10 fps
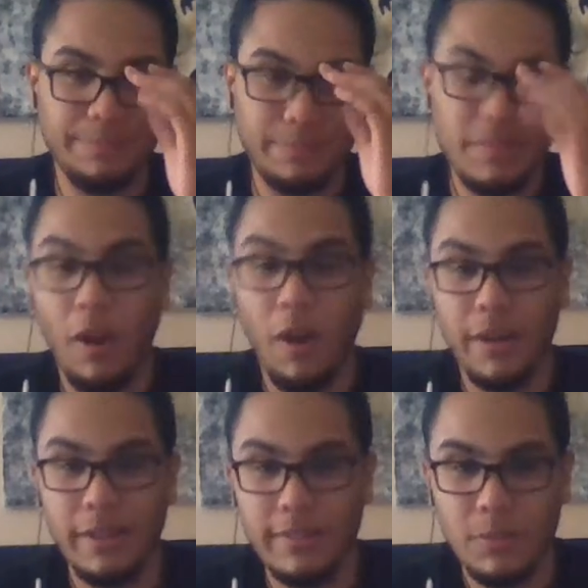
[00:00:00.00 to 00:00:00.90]

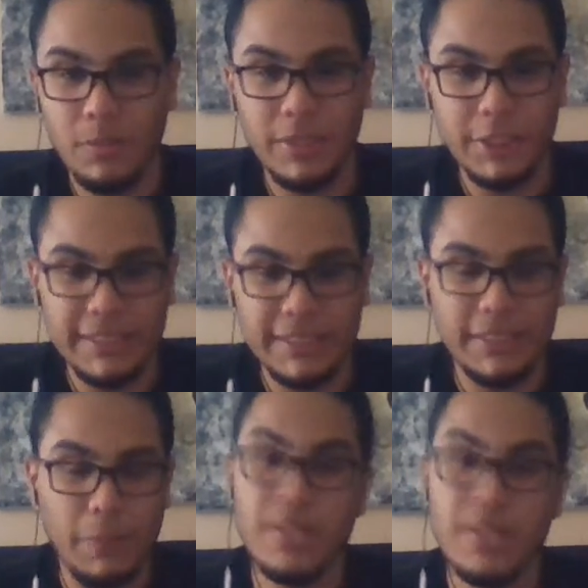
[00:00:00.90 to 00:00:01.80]
arc, which is
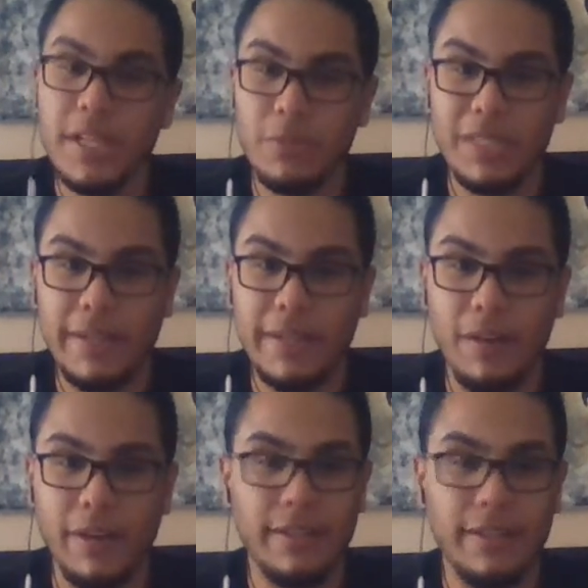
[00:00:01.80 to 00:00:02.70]
supposedly a really big
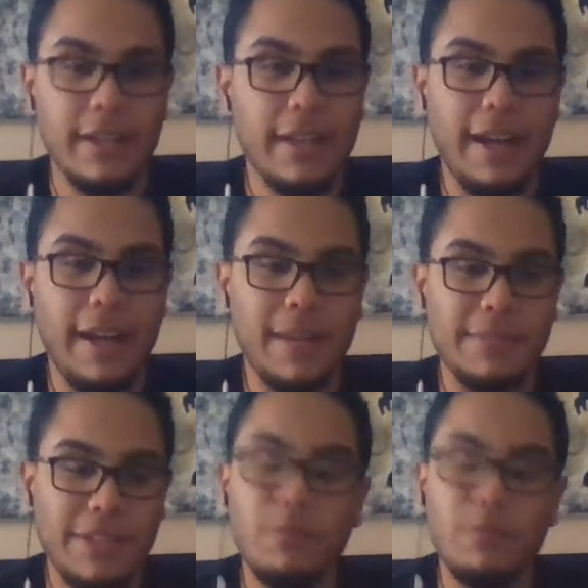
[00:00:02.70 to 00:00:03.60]
arc.
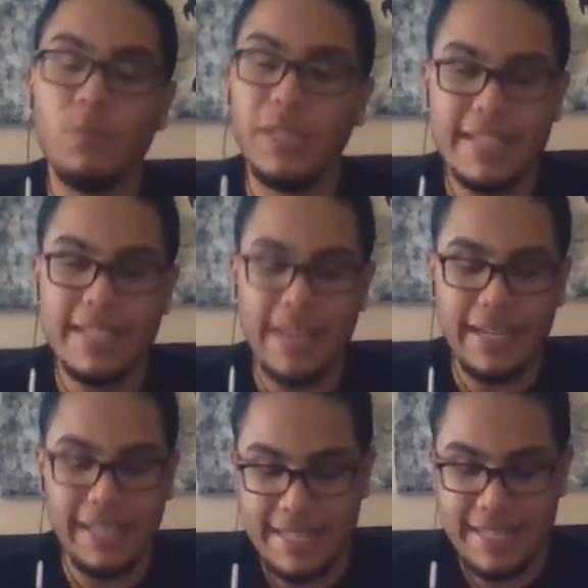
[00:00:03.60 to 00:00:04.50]
So I'm really excited.
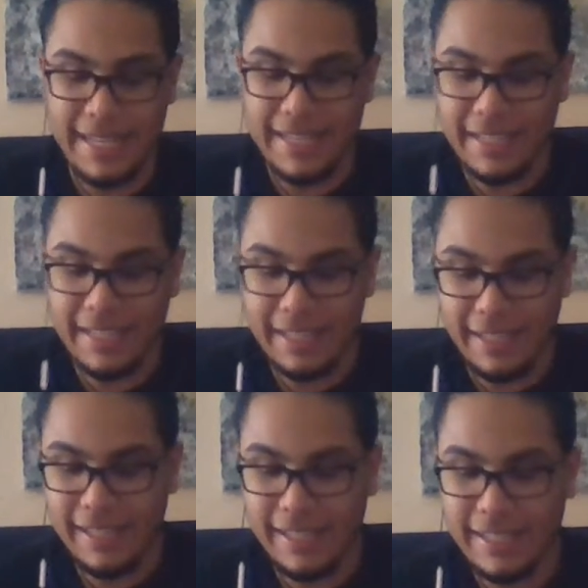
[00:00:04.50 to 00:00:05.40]
Like I said, I think
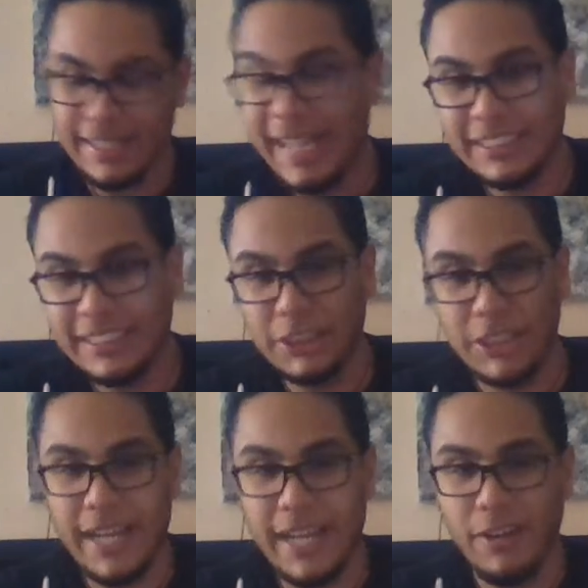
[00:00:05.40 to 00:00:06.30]
Glass and
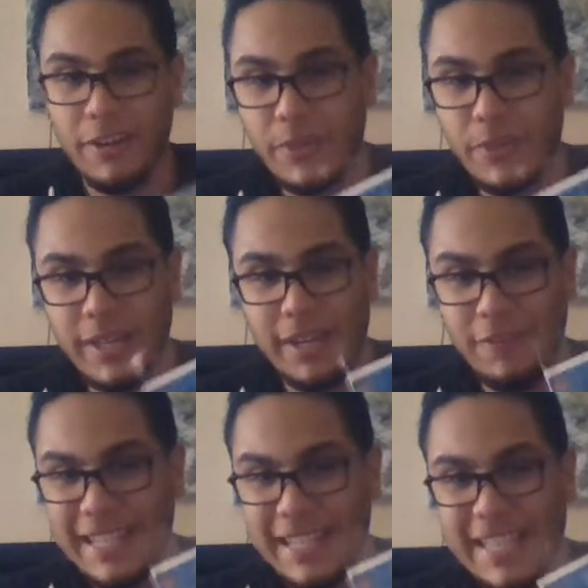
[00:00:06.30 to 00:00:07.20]
Shang are doing
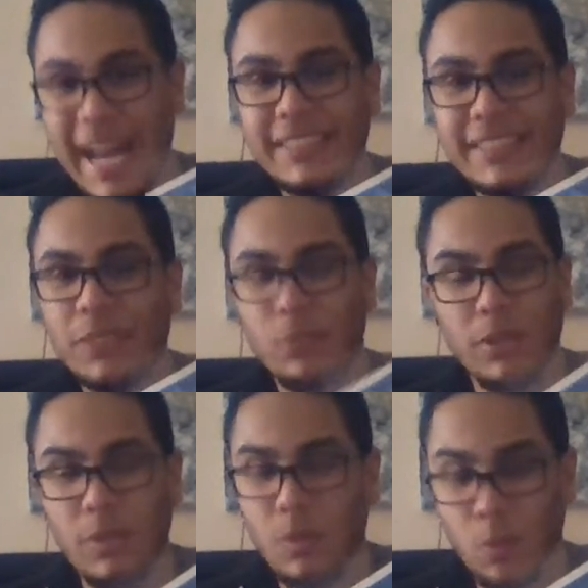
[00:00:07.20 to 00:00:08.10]
fantastic
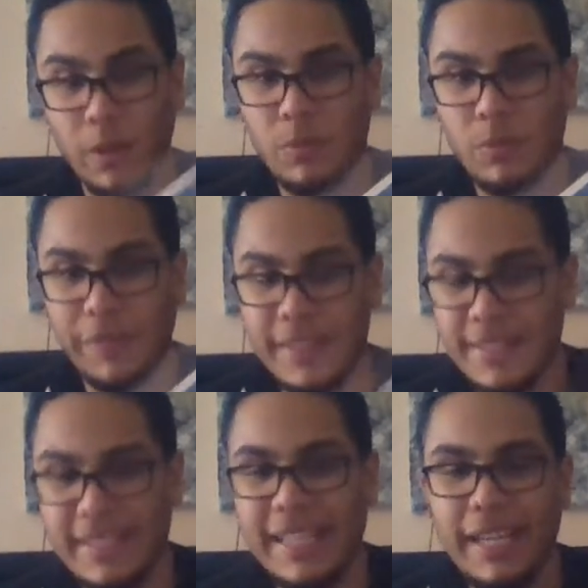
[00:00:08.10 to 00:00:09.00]
work with this
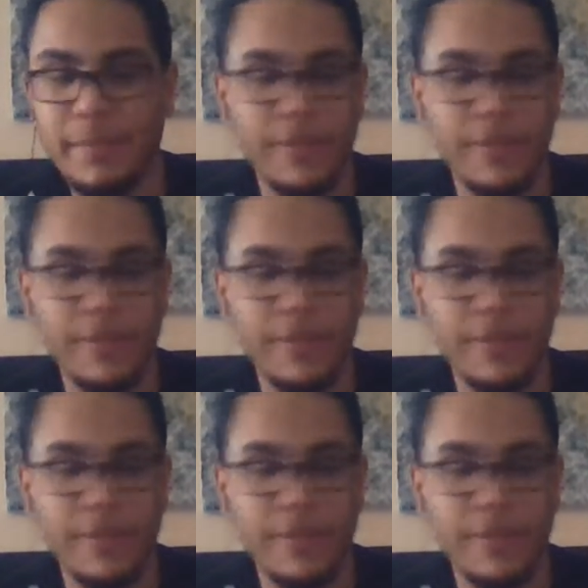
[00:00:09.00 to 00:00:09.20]
team.